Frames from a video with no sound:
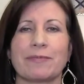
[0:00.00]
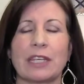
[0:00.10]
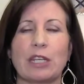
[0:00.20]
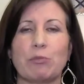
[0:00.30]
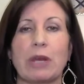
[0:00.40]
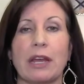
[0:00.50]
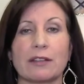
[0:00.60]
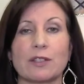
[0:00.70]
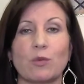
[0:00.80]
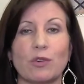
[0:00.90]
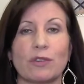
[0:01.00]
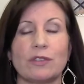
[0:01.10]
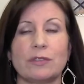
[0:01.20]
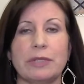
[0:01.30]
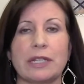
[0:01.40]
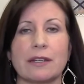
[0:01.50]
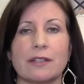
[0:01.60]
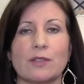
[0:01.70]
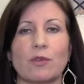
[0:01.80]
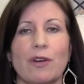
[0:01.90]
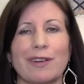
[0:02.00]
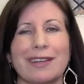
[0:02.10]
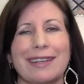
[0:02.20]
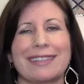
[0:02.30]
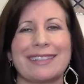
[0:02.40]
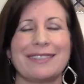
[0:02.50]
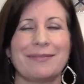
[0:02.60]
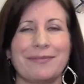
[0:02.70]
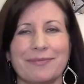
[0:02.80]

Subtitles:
It impacts the world because we're all connected.